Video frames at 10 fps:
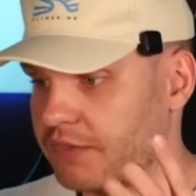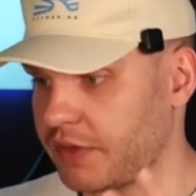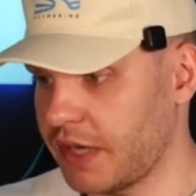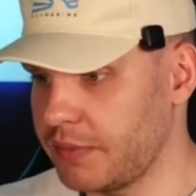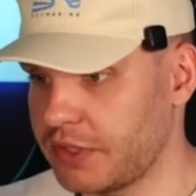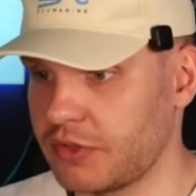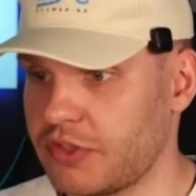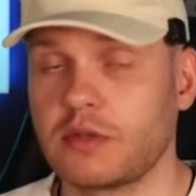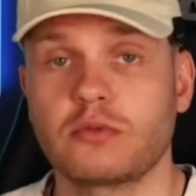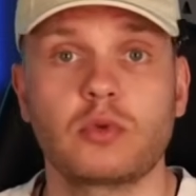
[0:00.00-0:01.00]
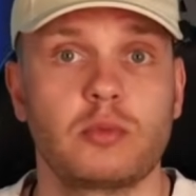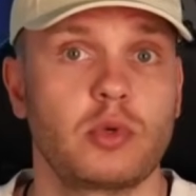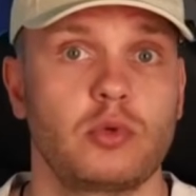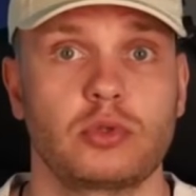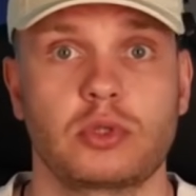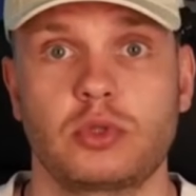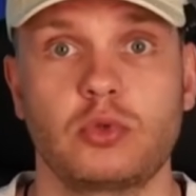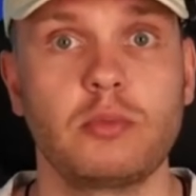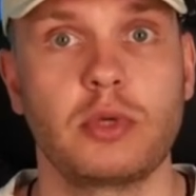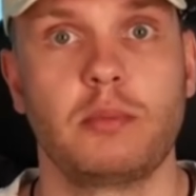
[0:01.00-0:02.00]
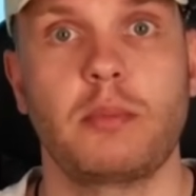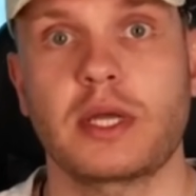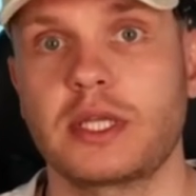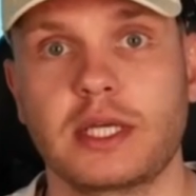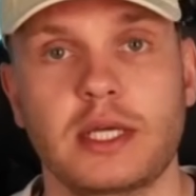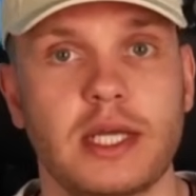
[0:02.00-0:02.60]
to limit yourself to a boat. It could be a buggy,